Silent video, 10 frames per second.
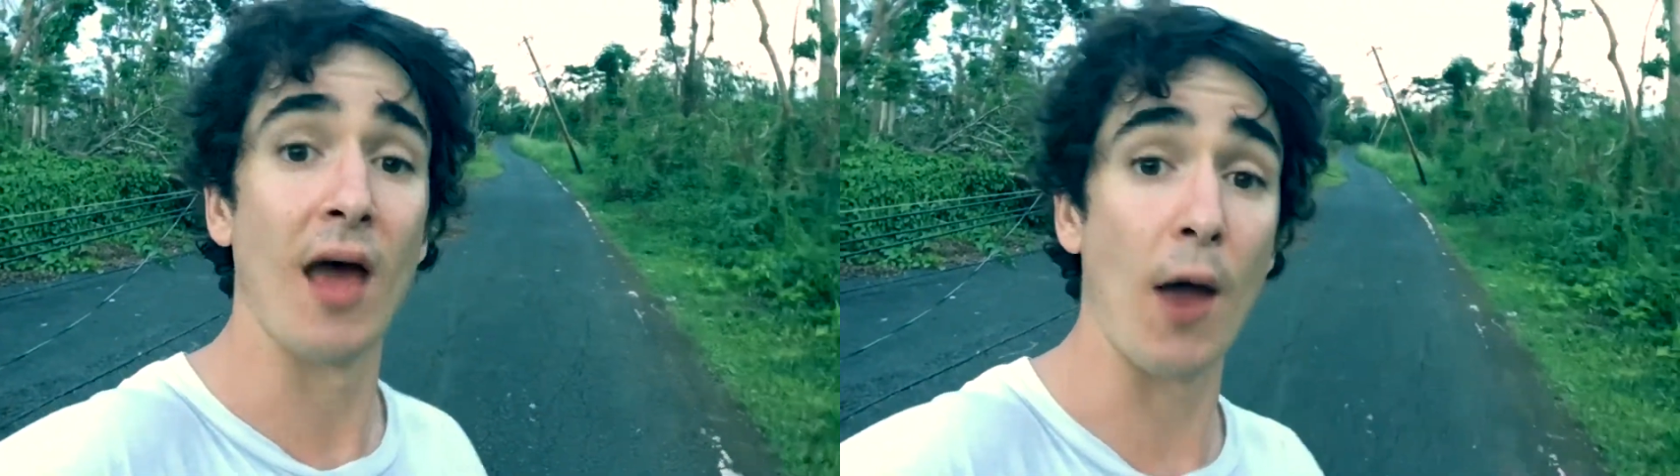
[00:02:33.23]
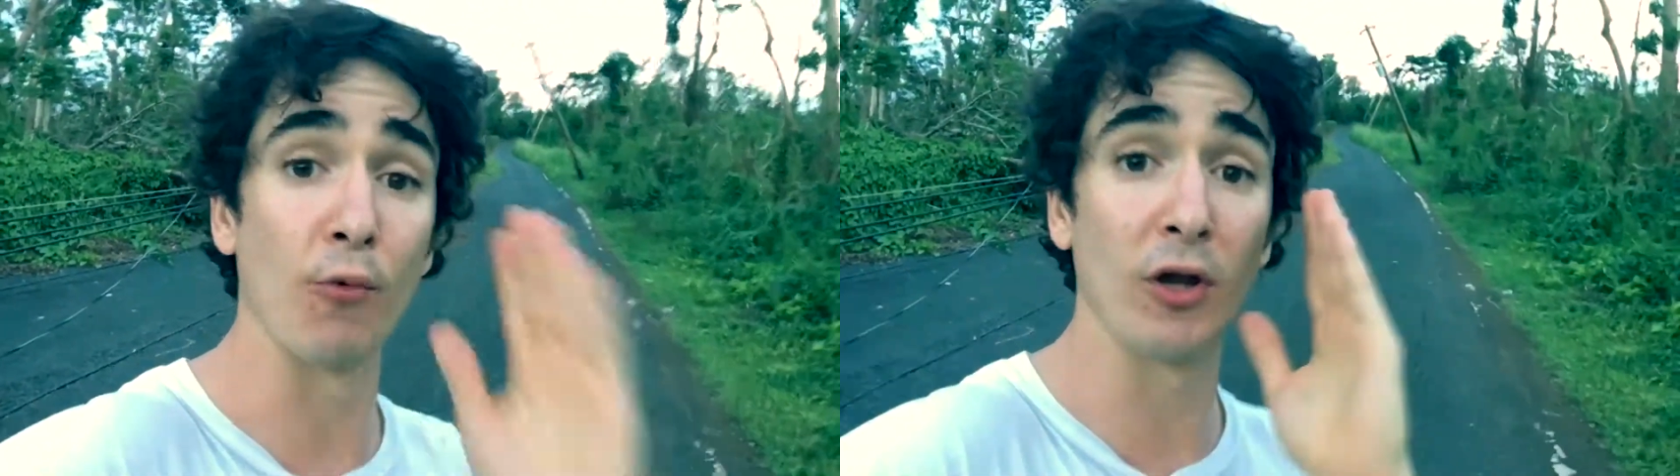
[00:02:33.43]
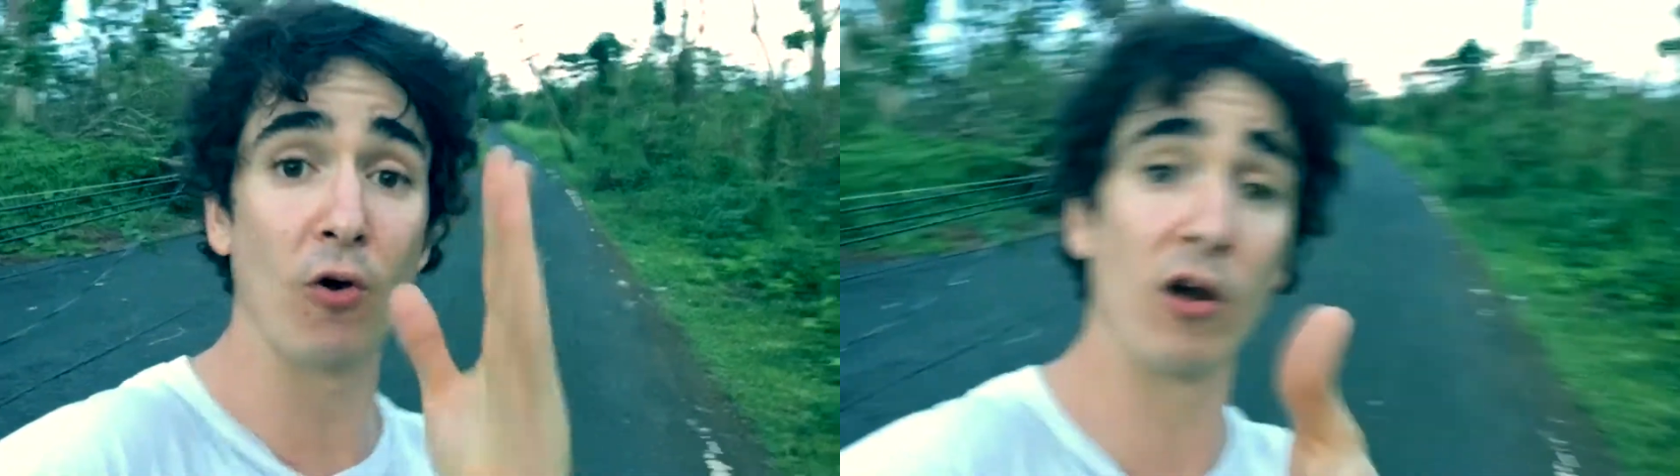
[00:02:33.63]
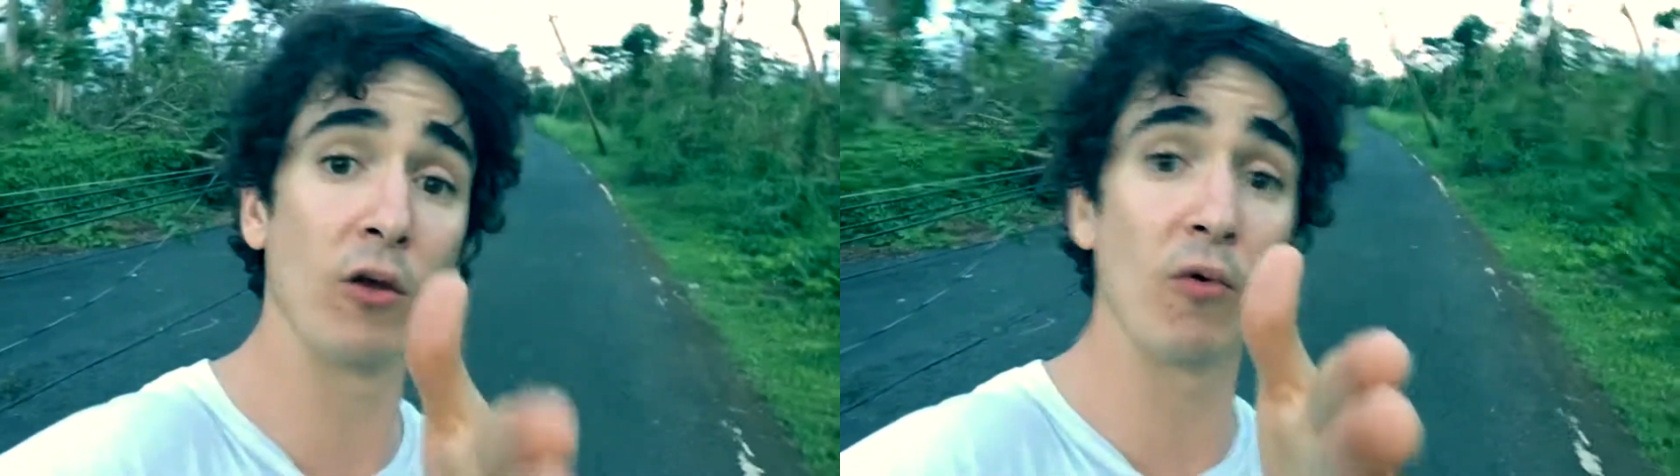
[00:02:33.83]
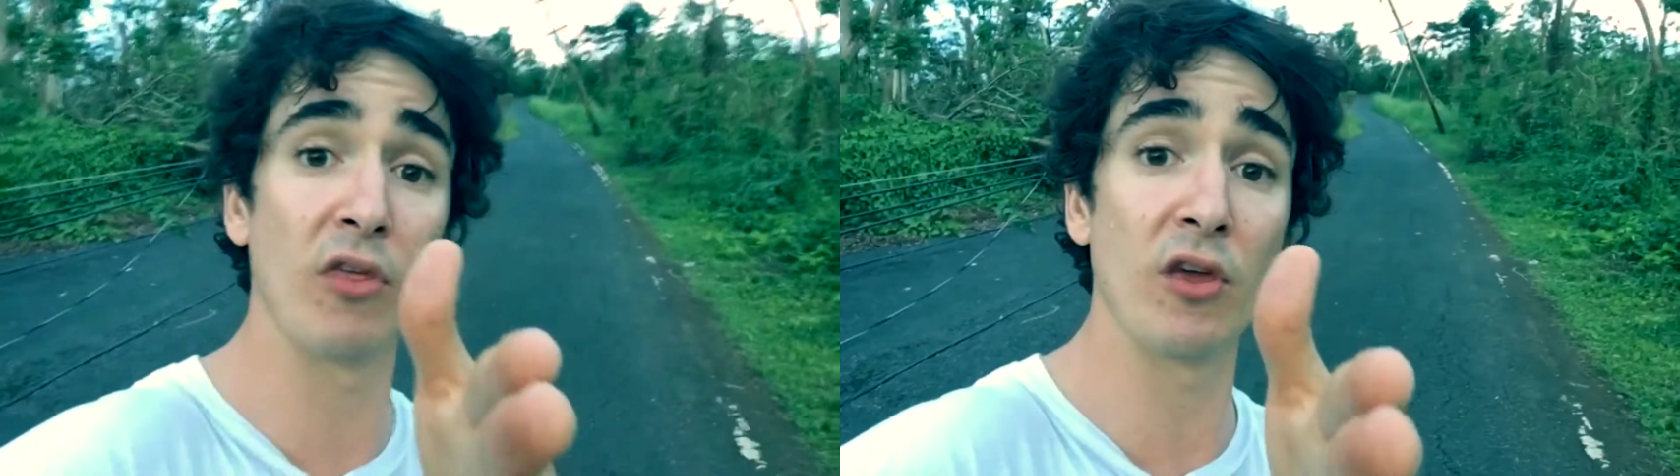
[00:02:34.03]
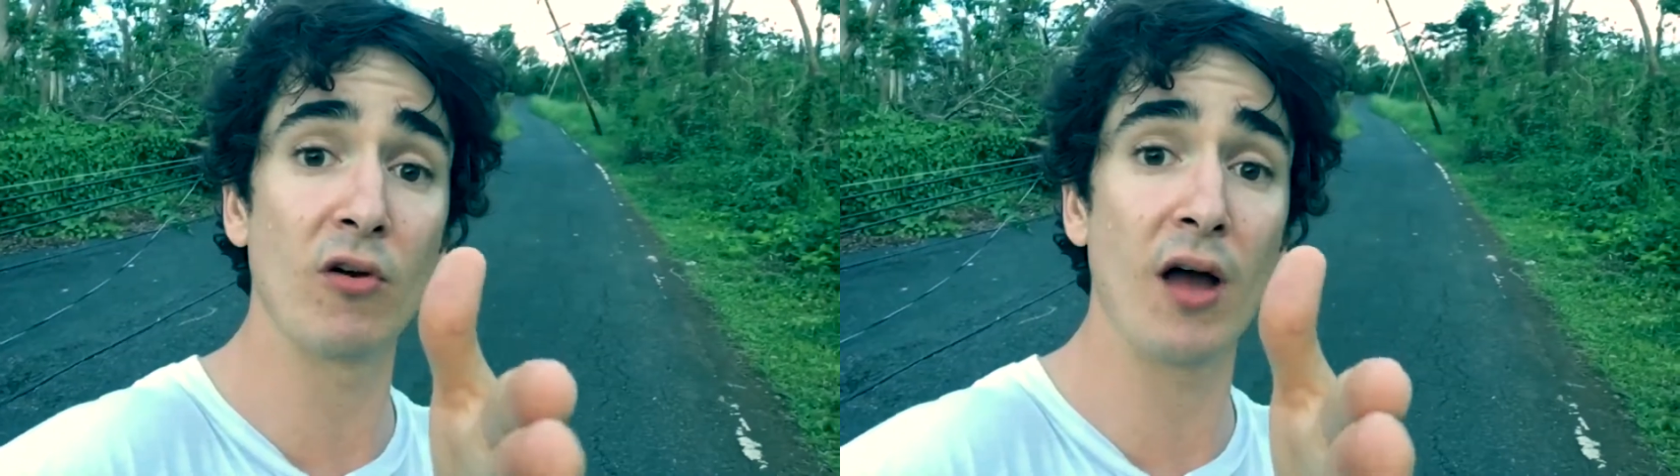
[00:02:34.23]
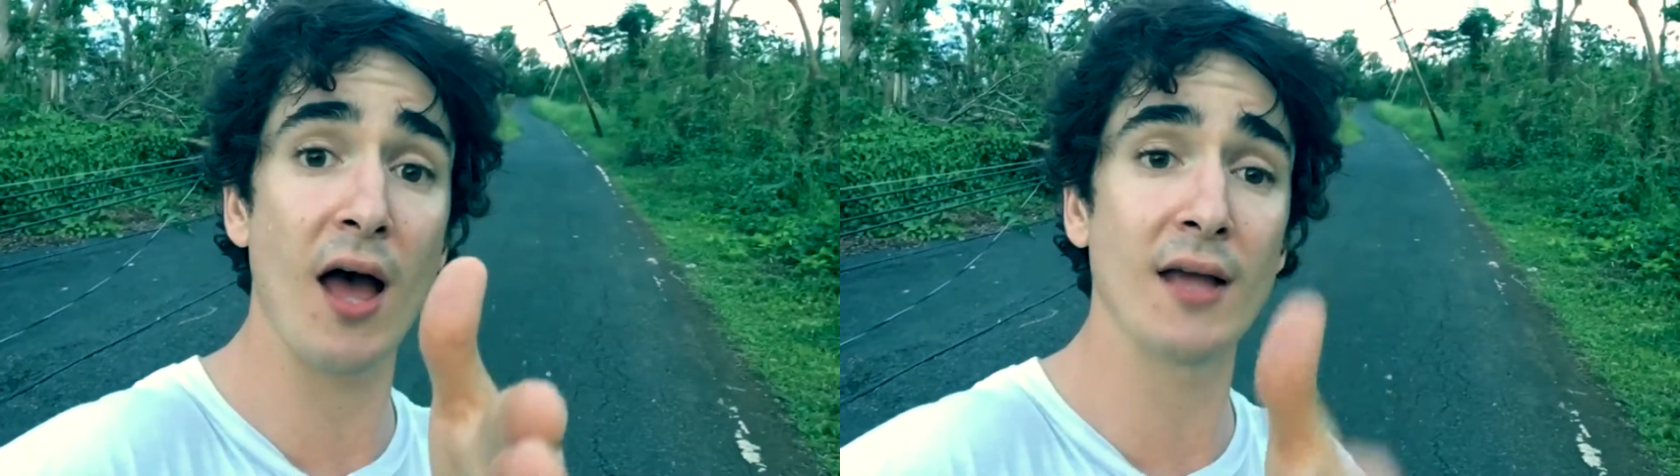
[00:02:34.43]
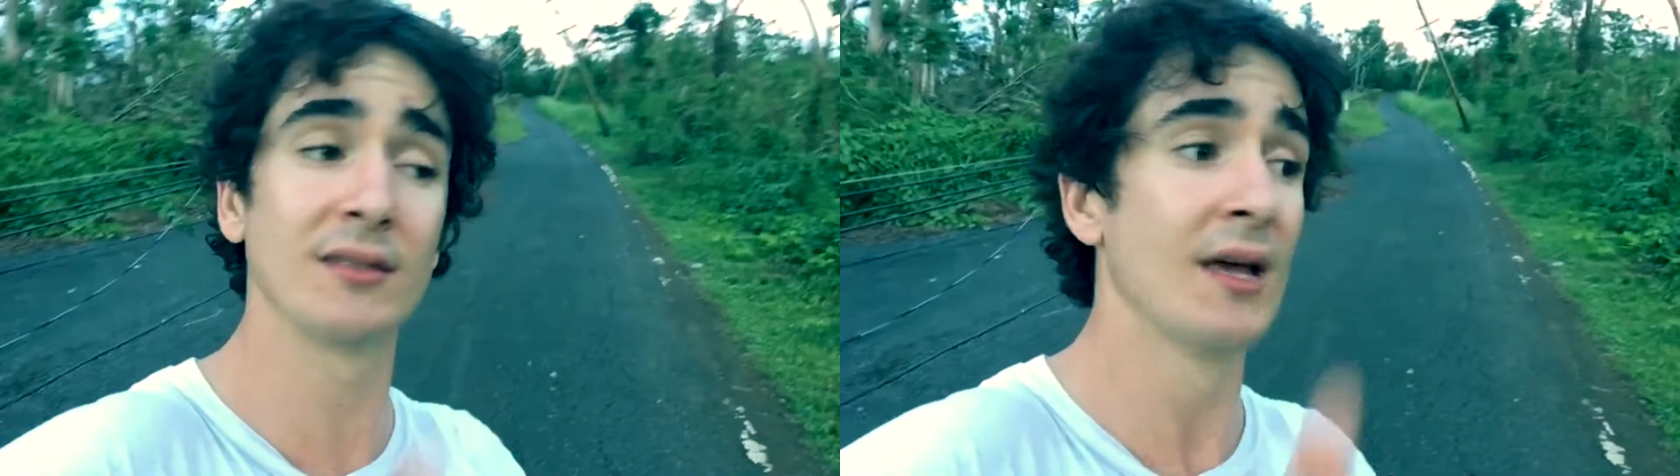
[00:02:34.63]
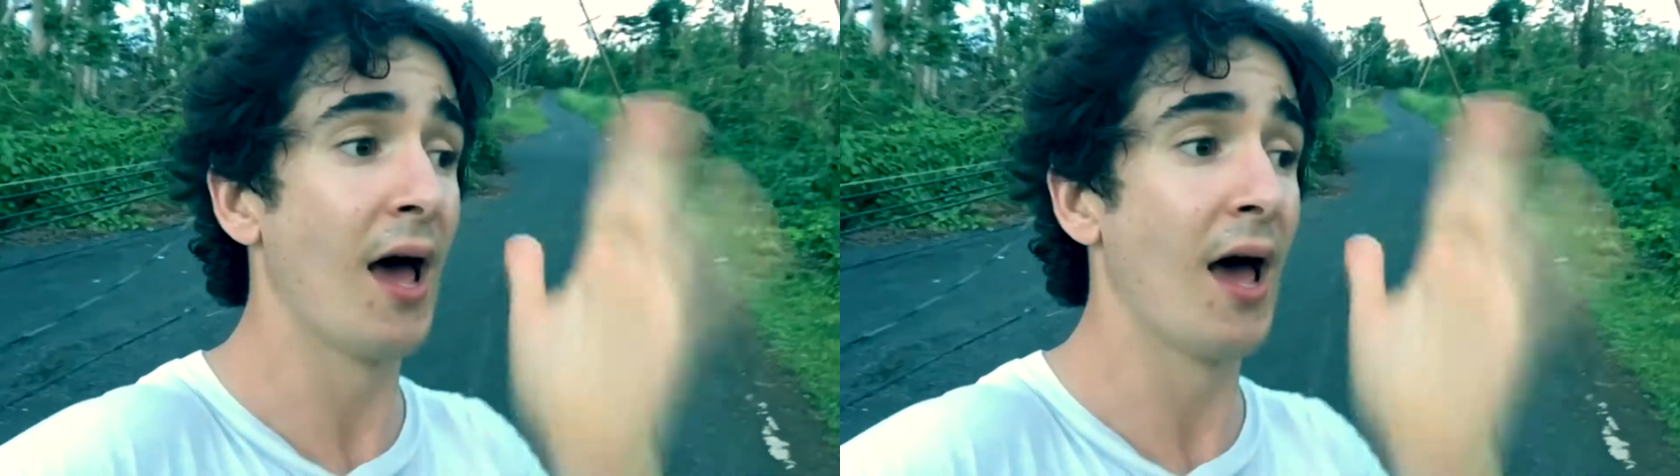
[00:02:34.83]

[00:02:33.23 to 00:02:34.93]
I'm recording with you guys.